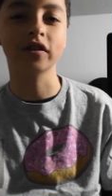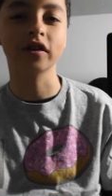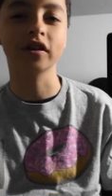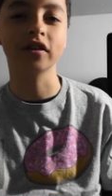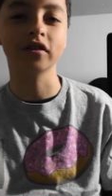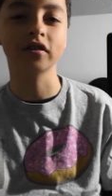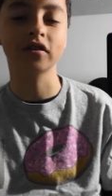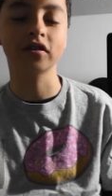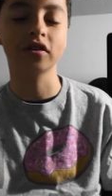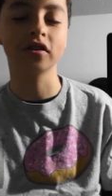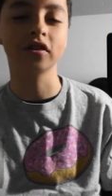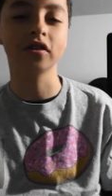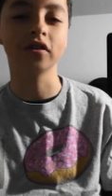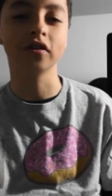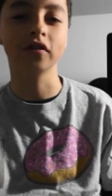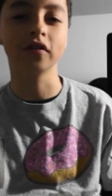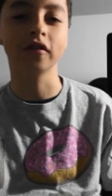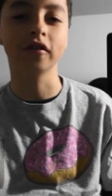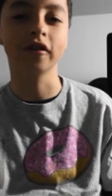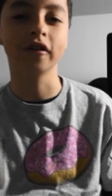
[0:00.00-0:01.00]
things to
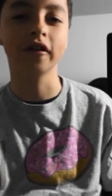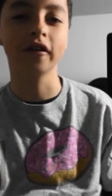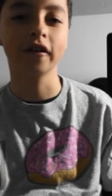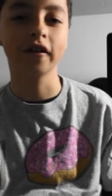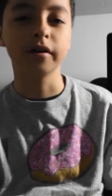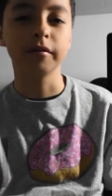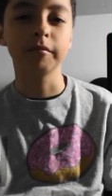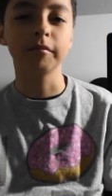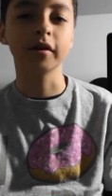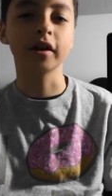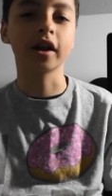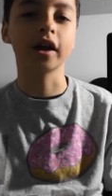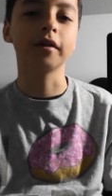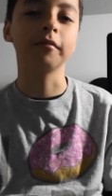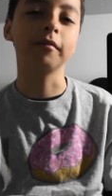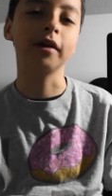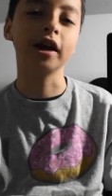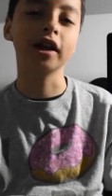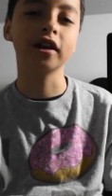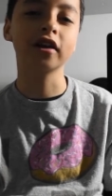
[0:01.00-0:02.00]
do, but I
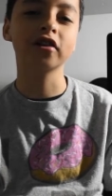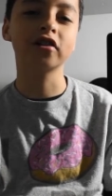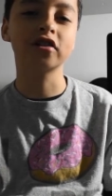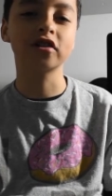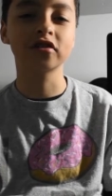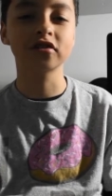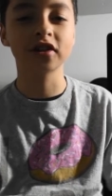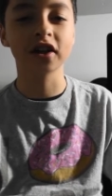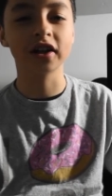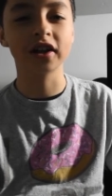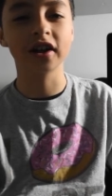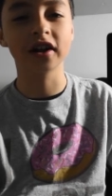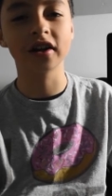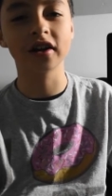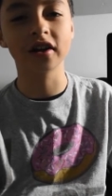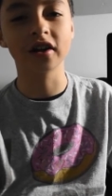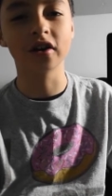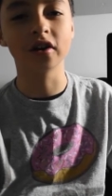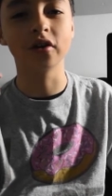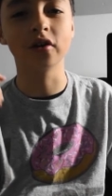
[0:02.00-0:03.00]
managed to
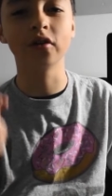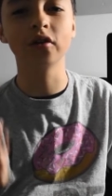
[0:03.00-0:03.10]
get a